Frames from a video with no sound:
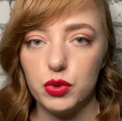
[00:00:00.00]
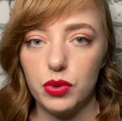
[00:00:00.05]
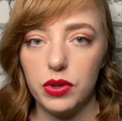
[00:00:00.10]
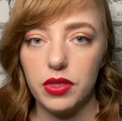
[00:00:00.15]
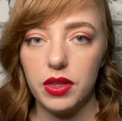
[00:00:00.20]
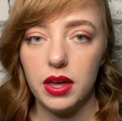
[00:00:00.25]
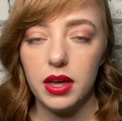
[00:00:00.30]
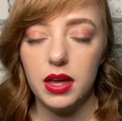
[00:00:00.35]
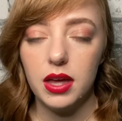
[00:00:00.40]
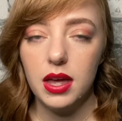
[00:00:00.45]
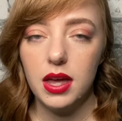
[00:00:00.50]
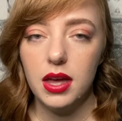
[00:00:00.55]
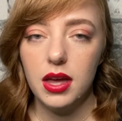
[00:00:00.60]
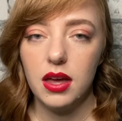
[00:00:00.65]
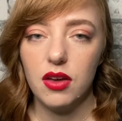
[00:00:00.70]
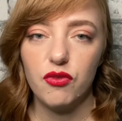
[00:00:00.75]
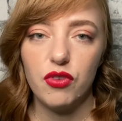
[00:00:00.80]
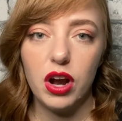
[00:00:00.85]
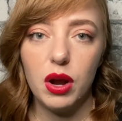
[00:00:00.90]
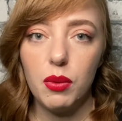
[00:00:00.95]
with it,
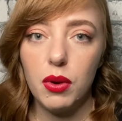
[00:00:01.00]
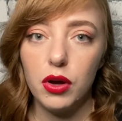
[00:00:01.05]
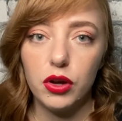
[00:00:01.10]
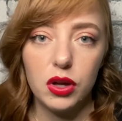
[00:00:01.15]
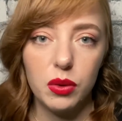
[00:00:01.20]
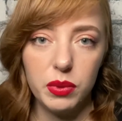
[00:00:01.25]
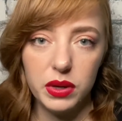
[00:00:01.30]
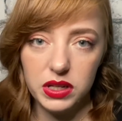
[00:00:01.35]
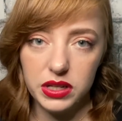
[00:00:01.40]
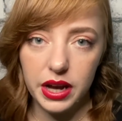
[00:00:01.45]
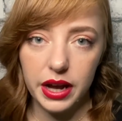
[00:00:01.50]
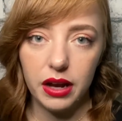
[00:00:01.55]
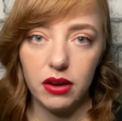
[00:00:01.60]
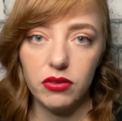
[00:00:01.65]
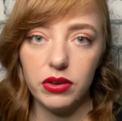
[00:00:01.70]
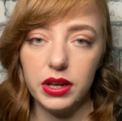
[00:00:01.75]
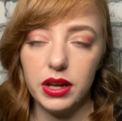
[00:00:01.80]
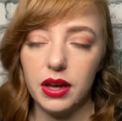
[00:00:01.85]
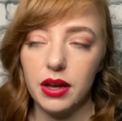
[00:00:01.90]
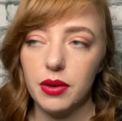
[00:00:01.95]
it very well could be
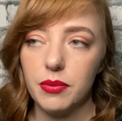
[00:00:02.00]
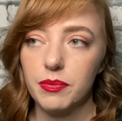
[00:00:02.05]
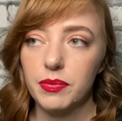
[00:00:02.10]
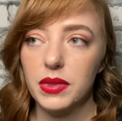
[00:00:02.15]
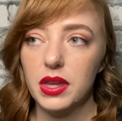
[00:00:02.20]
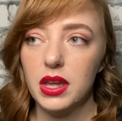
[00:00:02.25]
diarrhea.